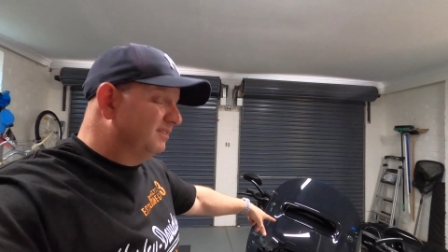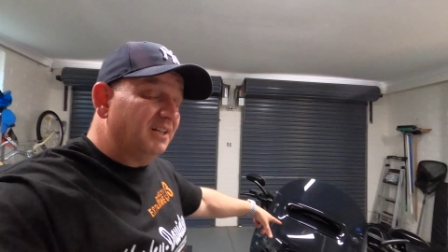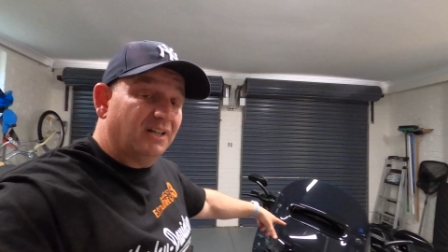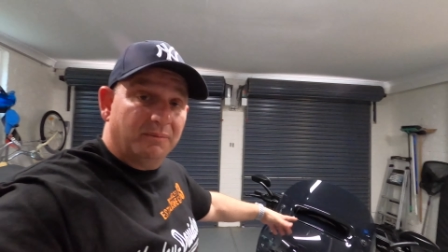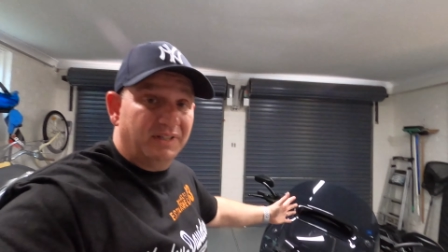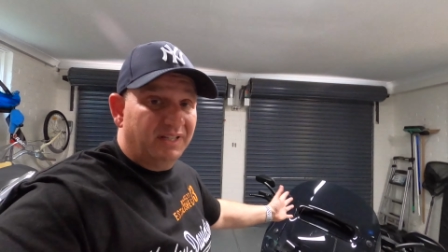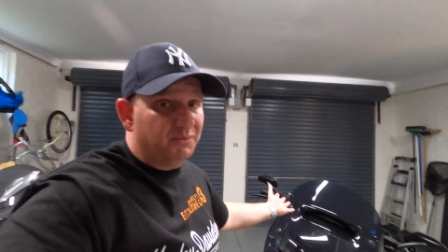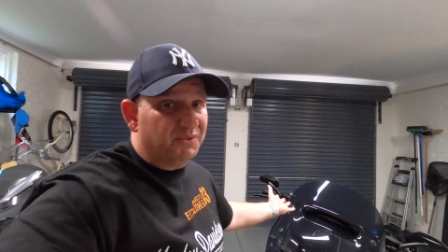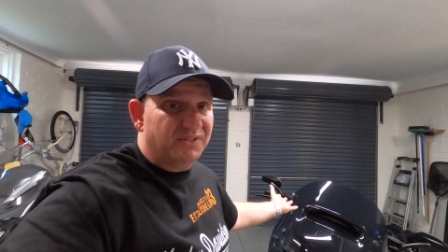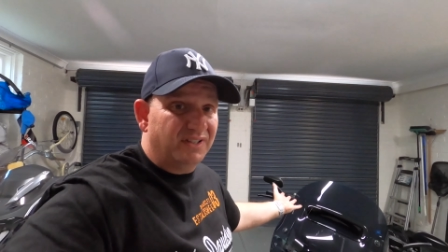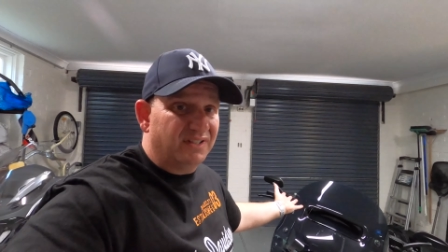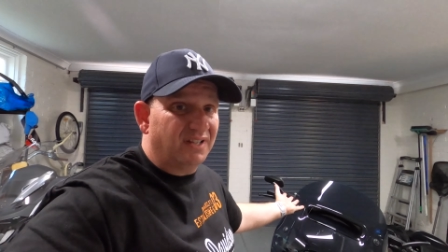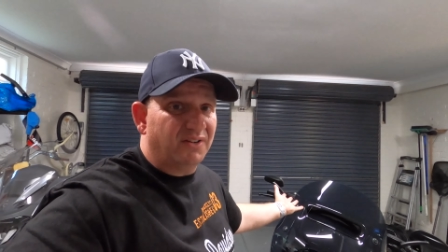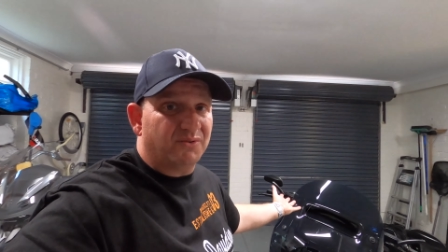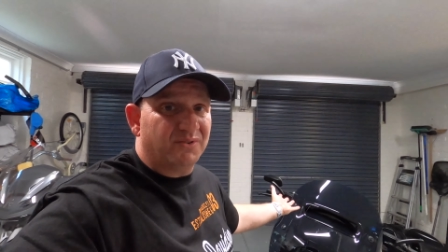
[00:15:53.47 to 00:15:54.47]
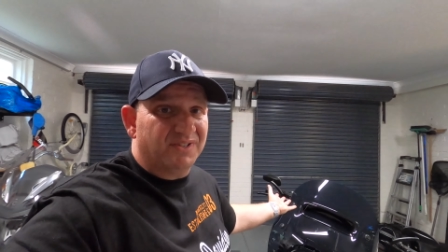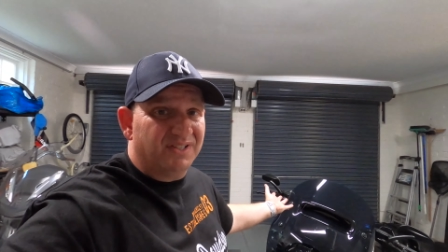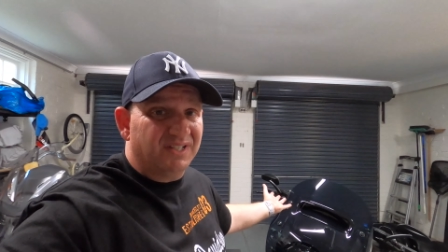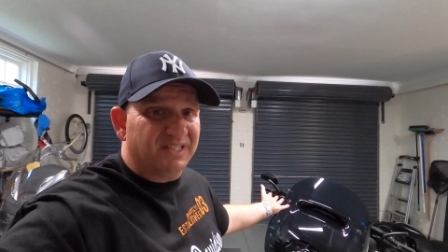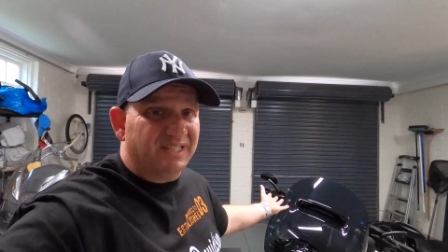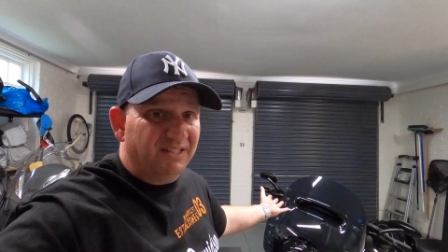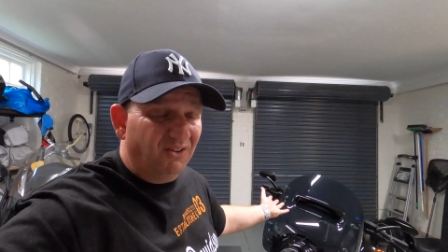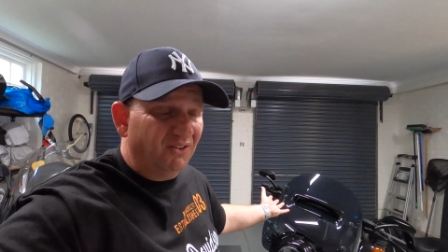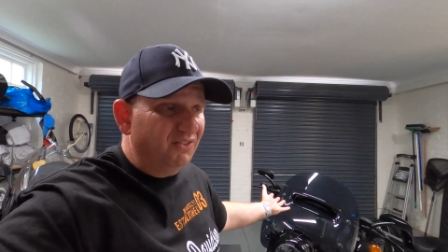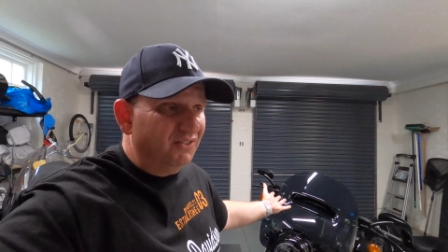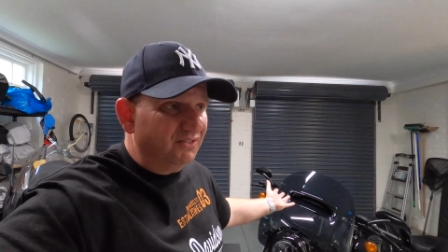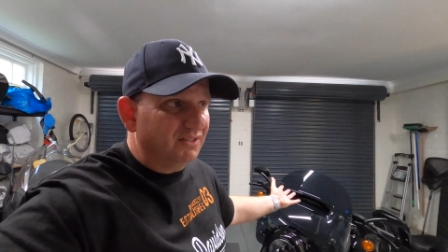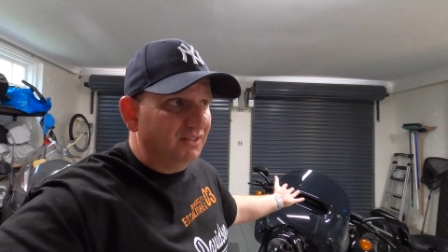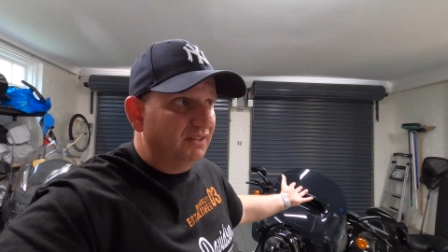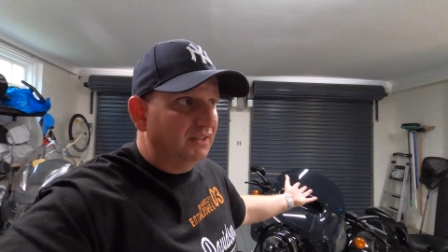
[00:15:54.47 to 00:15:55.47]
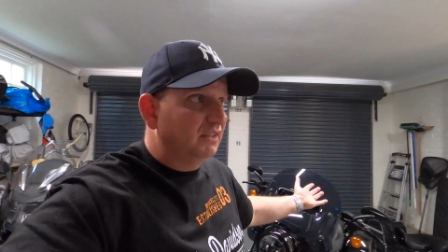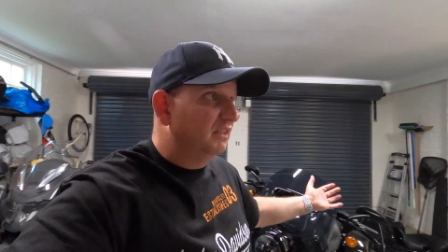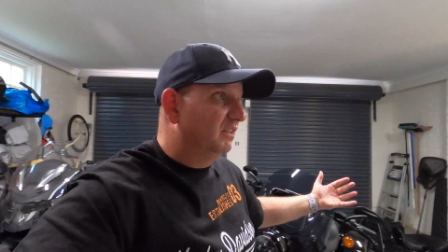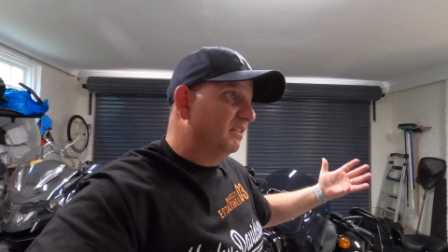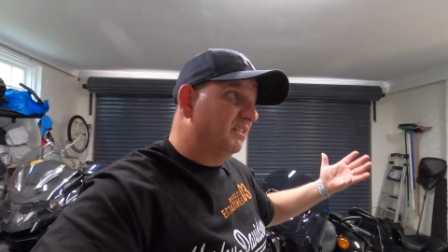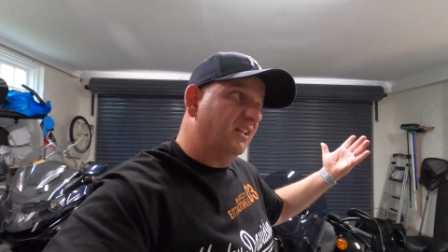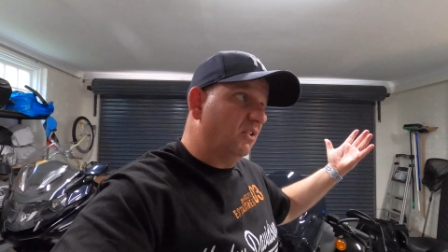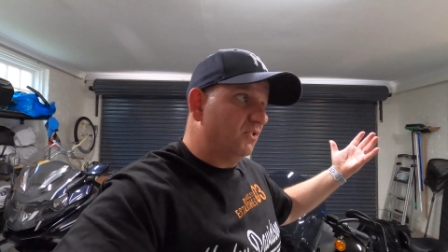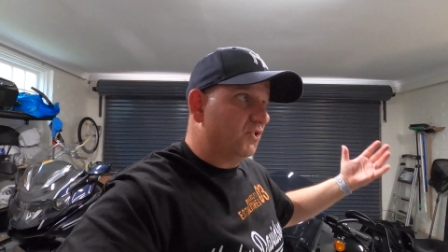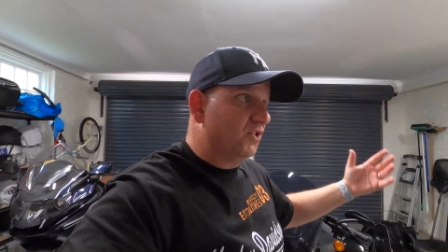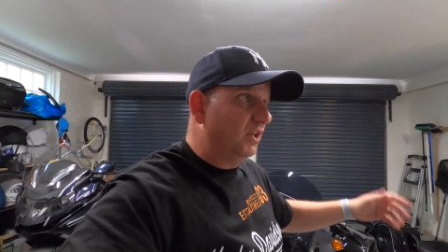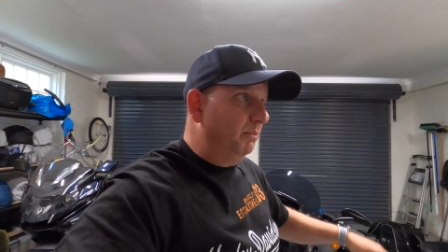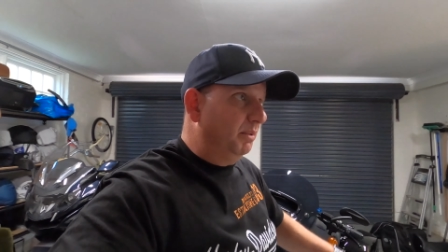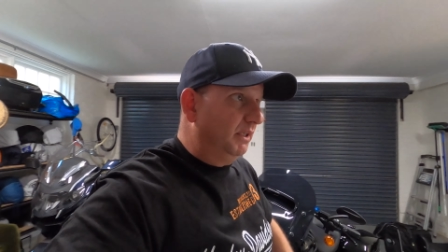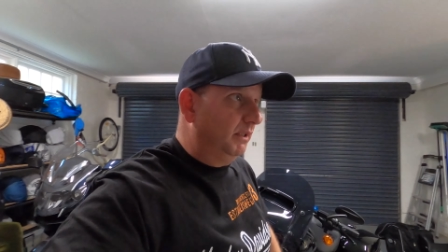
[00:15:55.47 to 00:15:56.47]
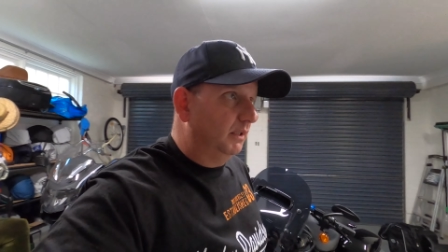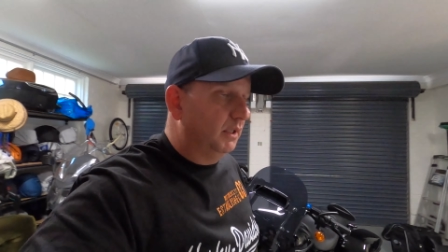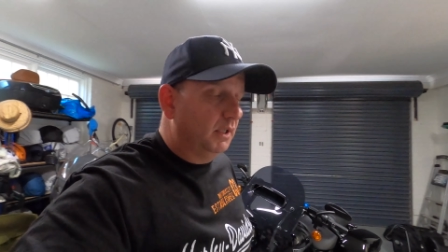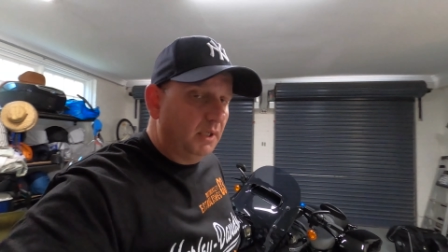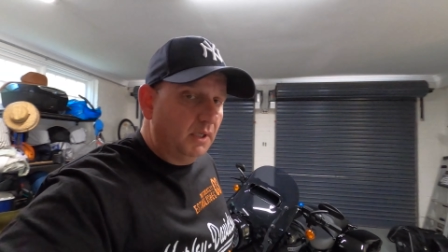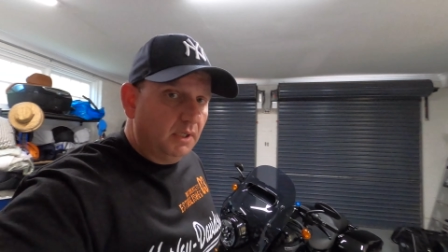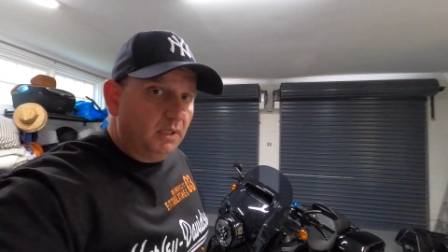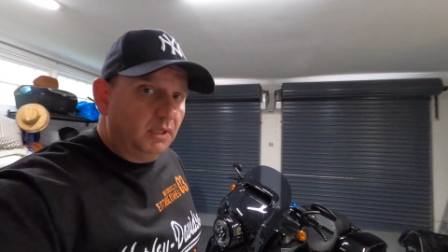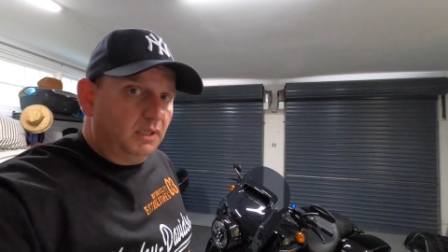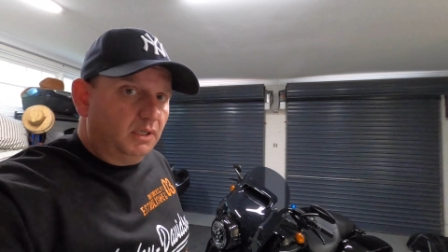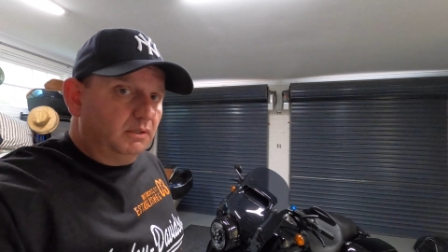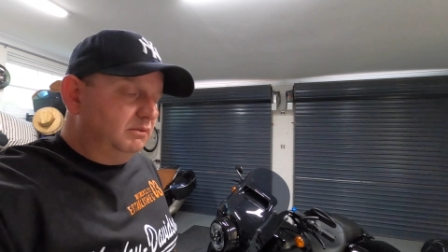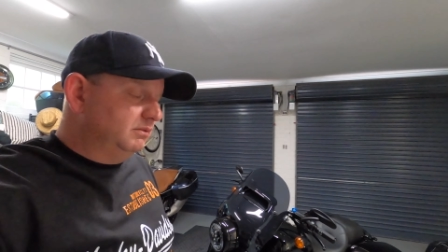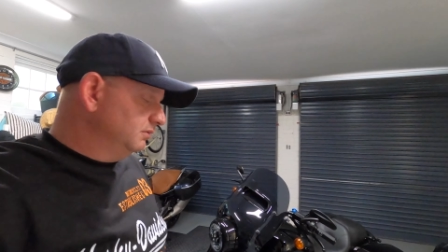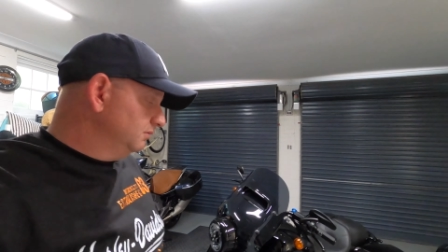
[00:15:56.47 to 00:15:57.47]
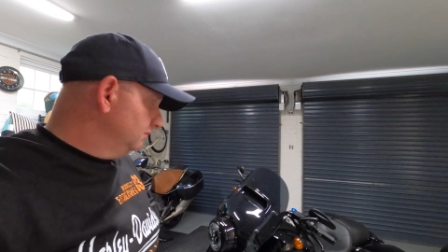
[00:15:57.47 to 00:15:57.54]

you know, I mean, that was six hundred and sixty dollars. They're not cheap. You know,